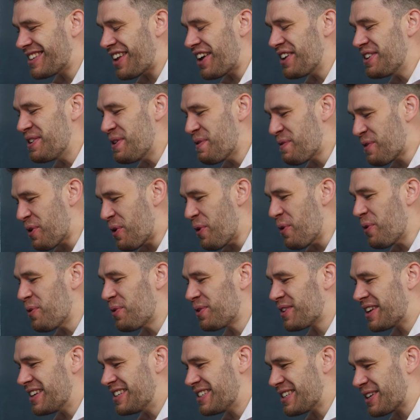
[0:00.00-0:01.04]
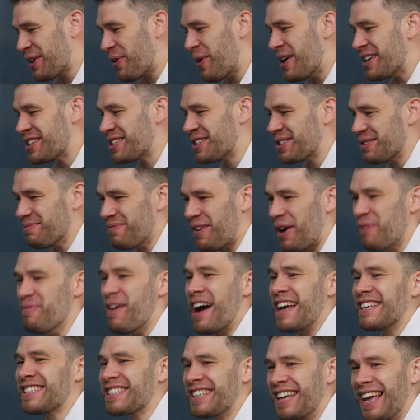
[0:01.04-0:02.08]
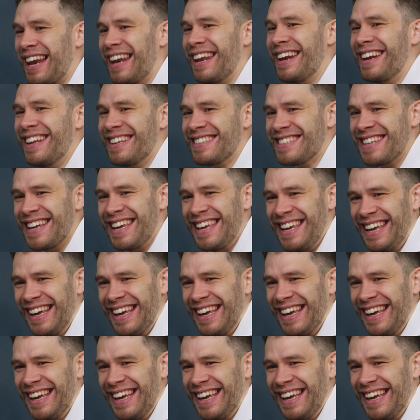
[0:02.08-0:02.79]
like you've called into question my masculinity.